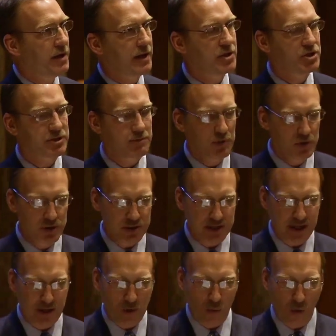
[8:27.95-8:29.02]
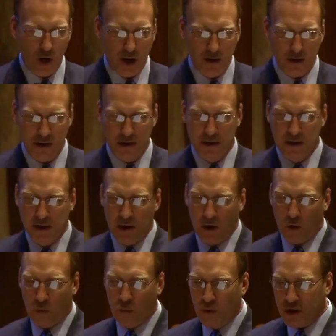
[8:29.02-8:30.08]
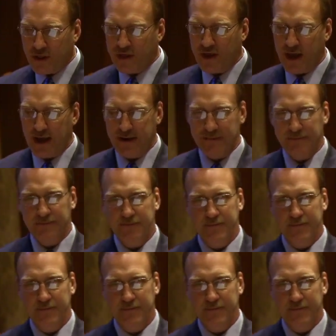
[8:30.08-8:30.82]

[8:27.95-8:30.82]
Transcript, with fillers: It just blew us out of the water. With that,